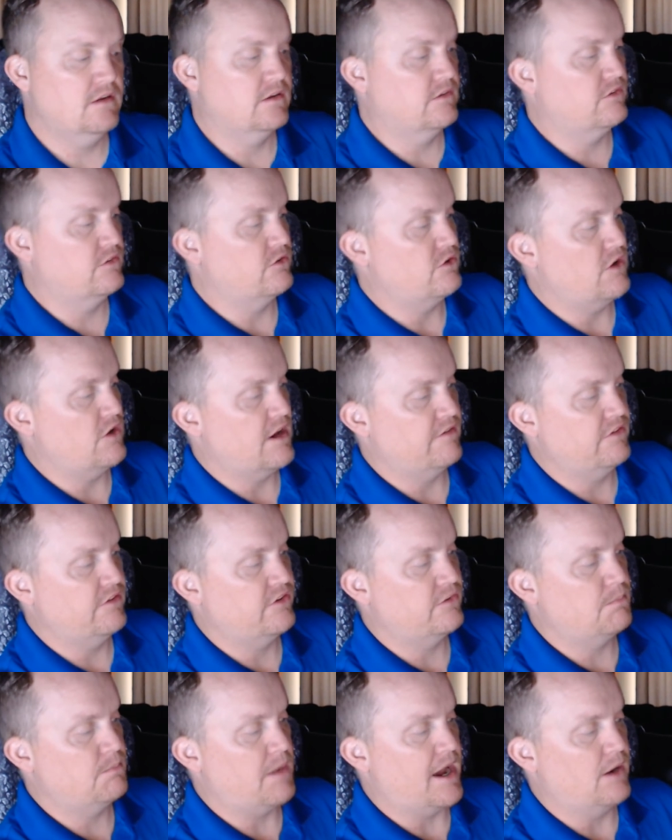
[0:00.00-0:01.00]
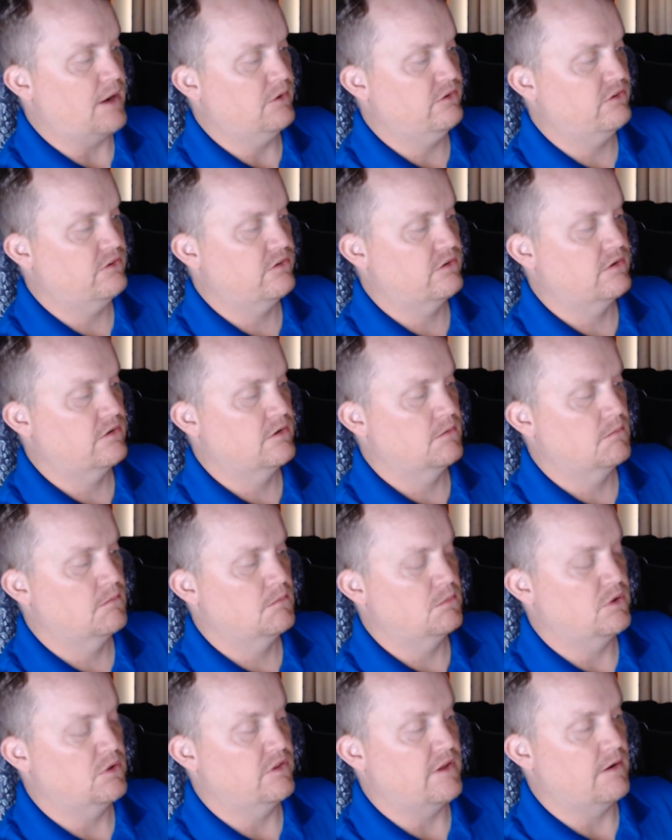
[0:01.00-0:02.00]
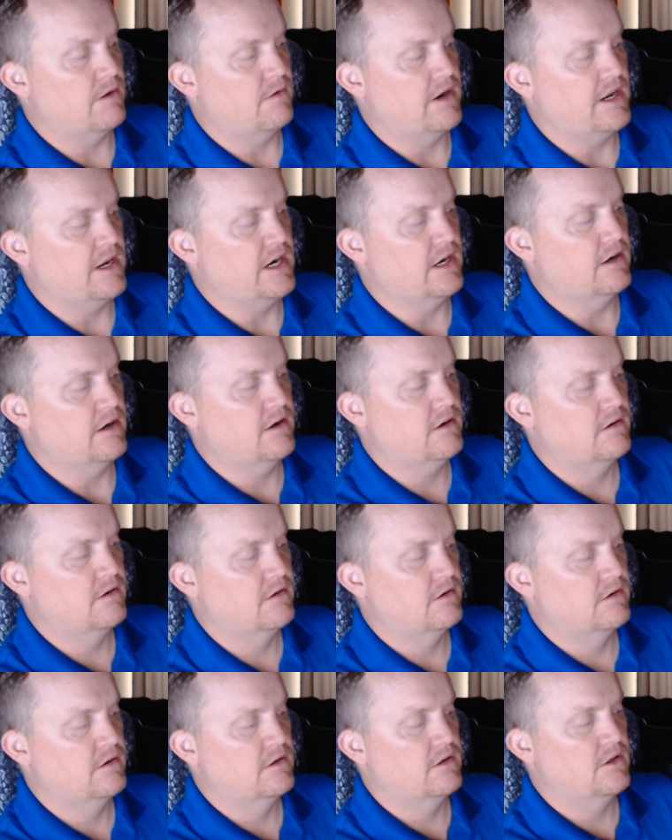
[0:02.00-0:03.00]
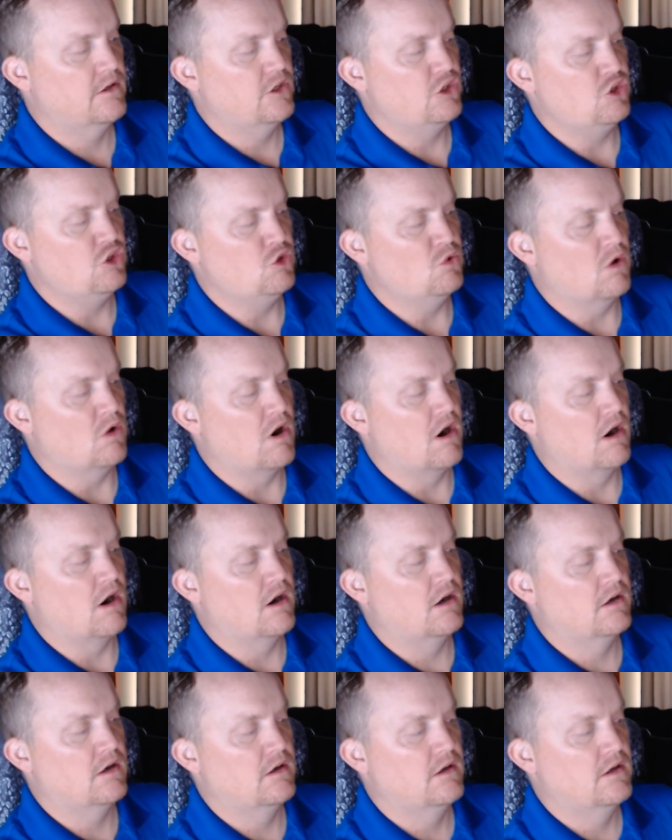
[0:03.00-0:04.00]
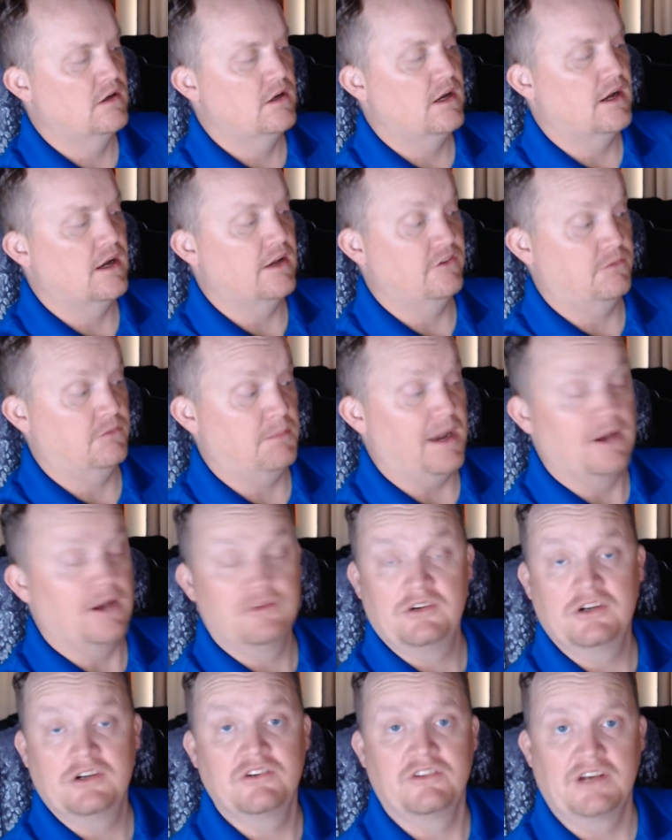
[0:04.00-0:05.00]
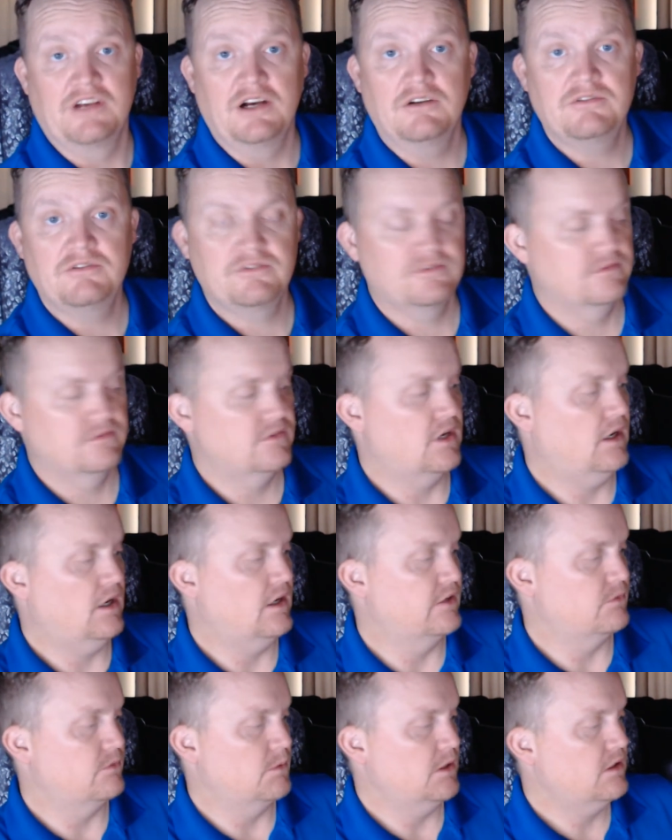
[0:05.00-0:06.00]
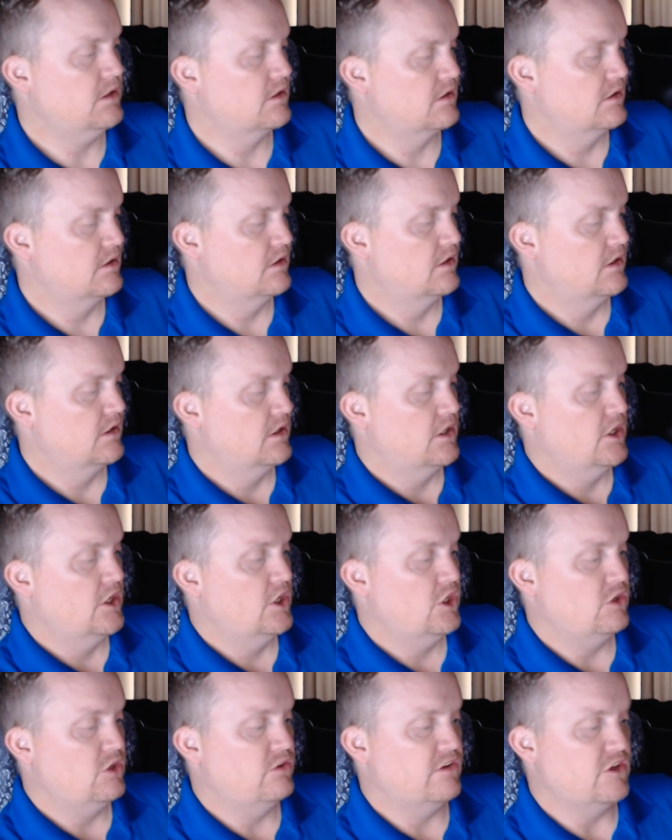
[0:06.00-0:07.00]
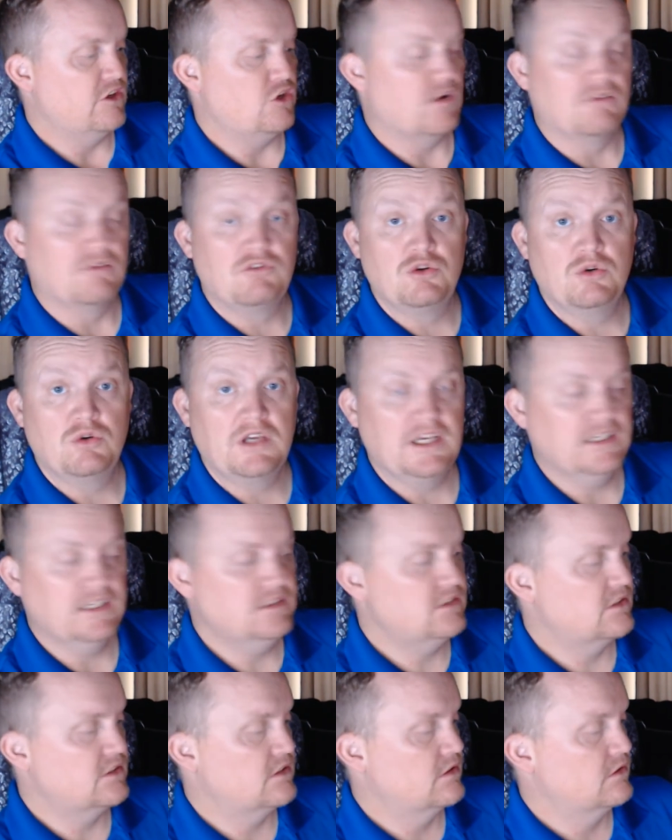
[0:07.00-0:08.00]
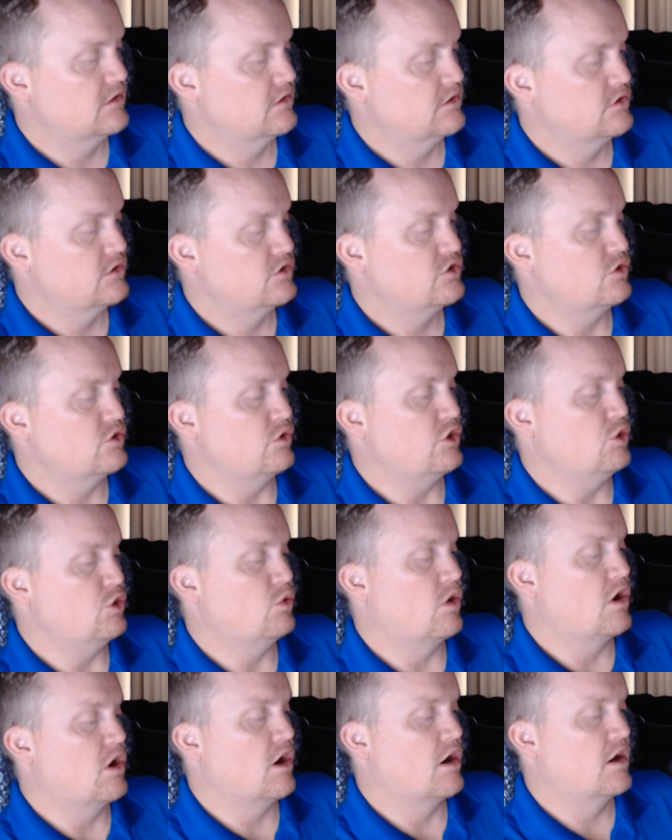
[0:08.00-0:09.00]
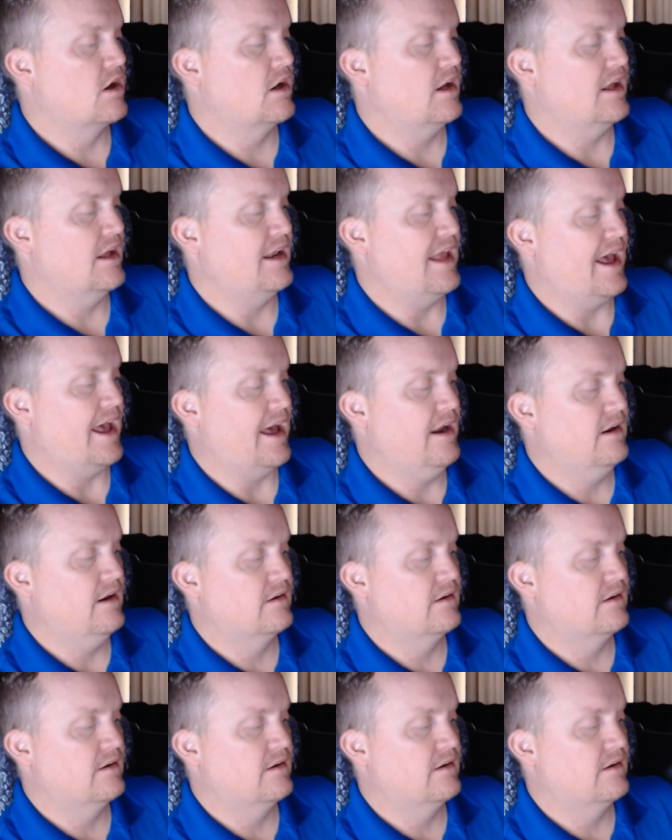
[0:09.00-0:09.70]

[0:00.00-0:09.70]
so you have a spouse. Put that right here. You are a spouse yourself, a husband. You said you have 2 kids, so you are a dad.